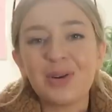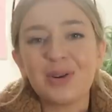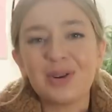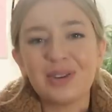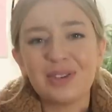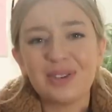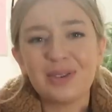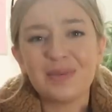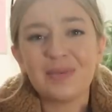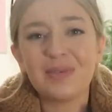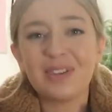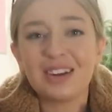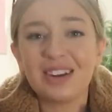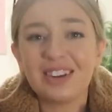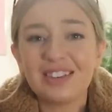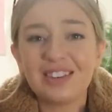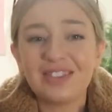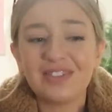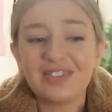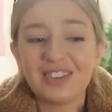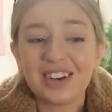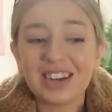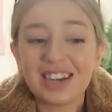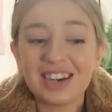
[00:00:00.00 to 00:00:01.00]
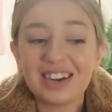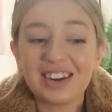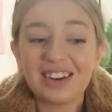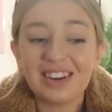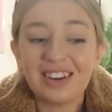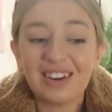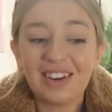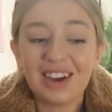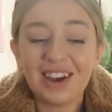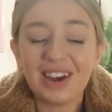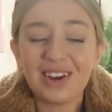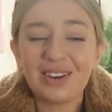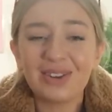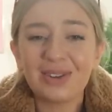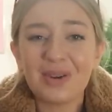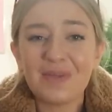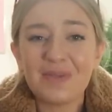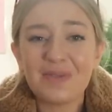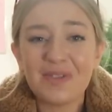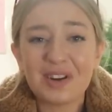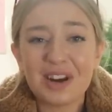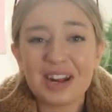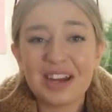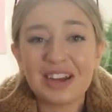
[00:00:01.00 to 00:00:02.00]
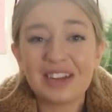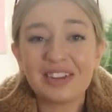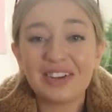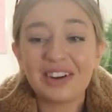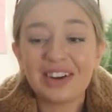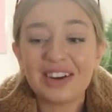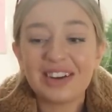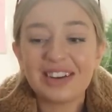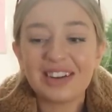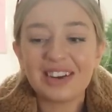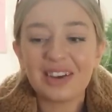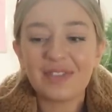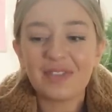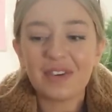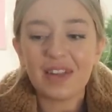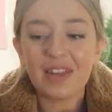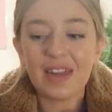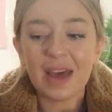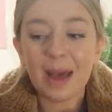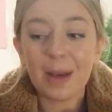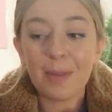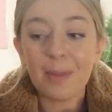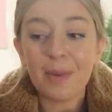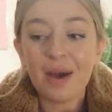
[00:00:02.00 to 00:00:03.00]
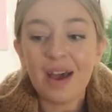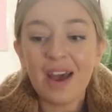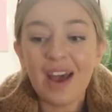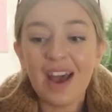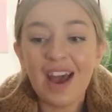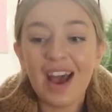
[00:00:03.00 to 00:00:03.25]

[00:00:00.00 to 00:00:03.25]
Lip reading: got her something she's really going to like, so I'm really excited to give her them.